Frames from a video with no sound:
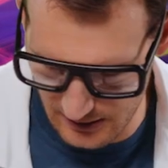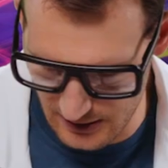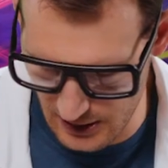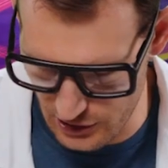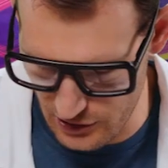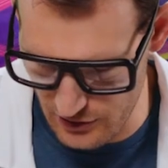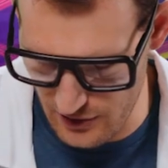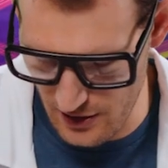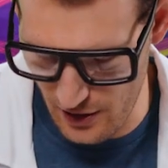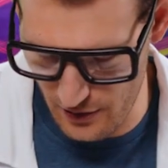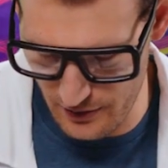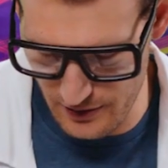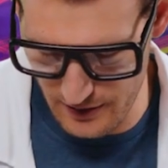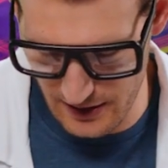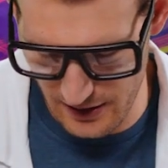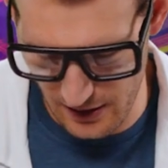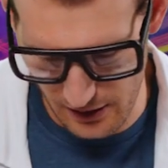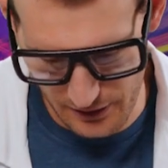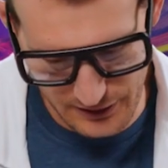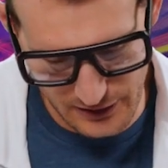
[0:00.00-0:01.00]
Did you know you
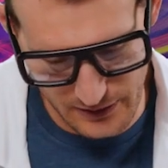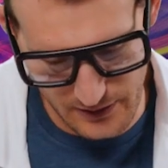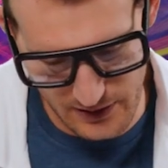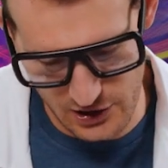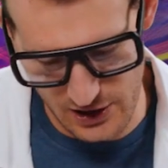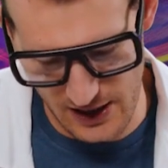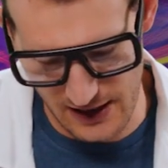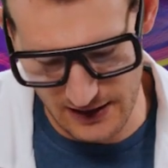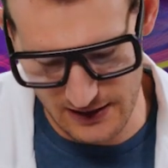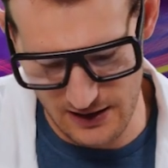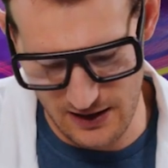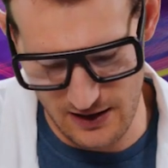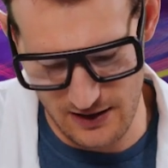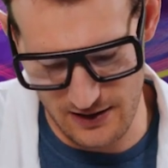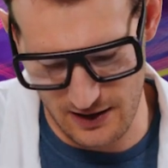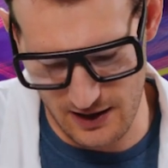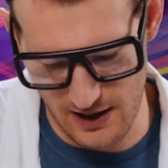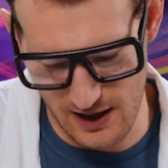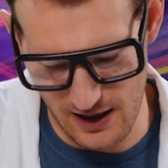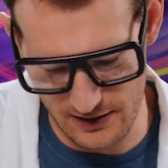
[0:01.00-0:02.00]
can also adjust
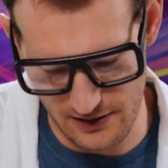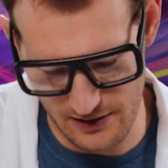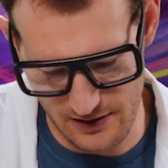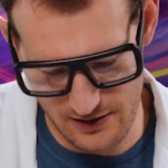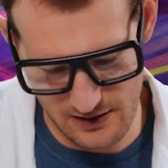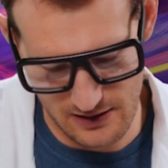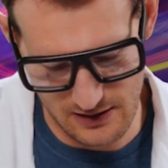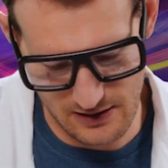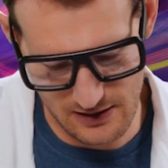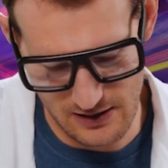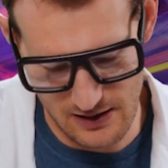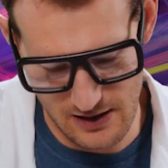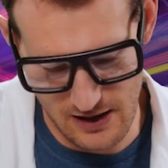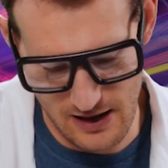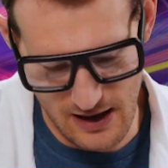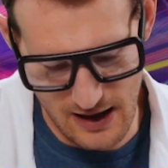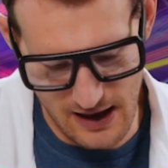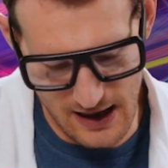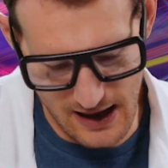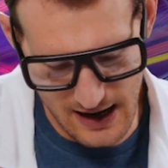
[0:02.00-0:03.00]
the color
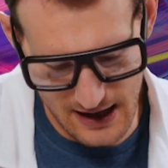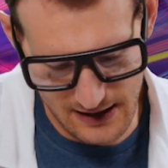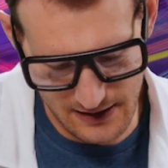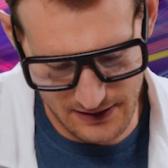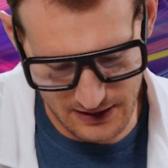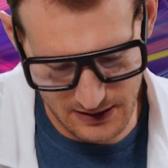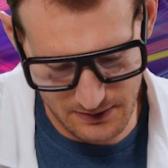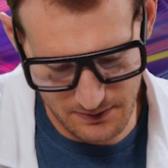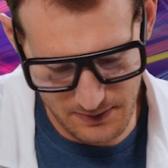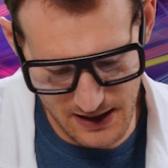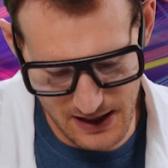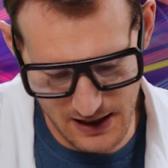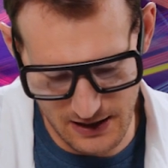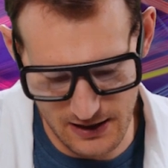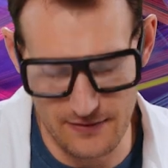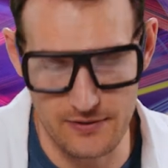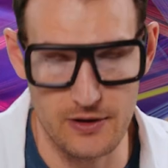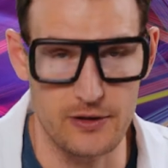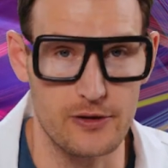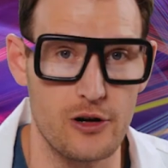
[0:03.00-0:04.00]
and the speed
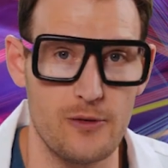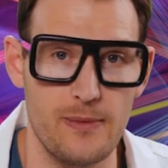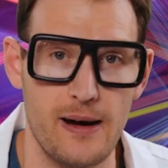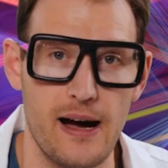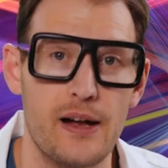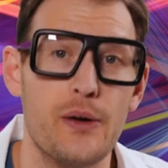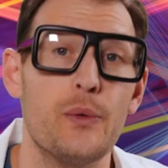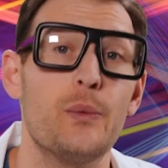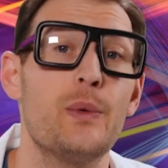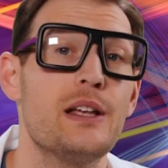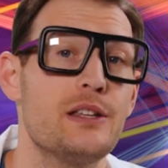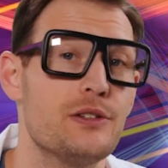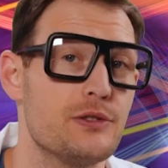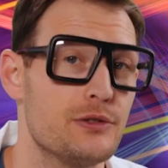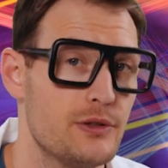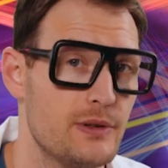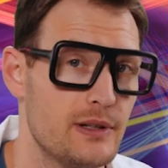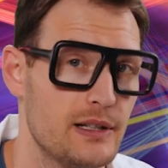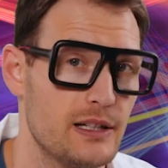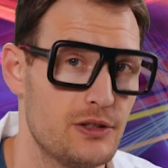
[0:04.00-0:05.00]
of your robot when you're
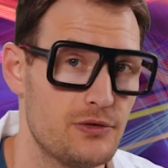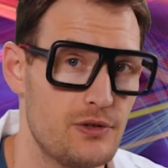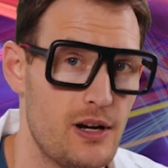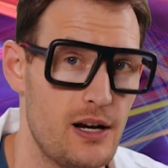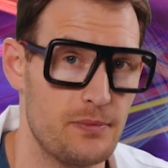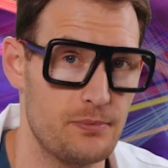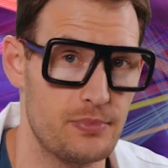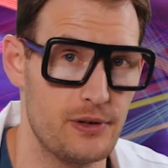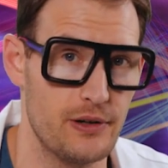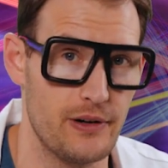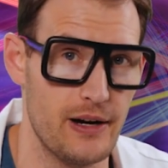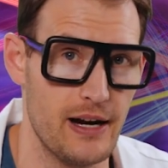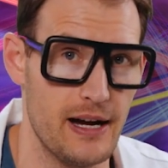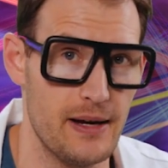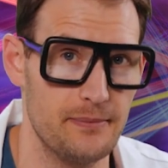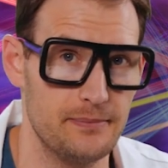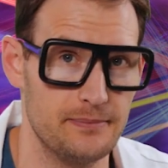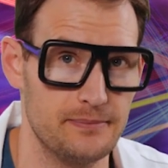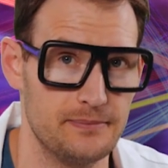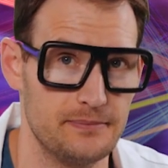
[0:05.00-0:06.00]
doing a draw program.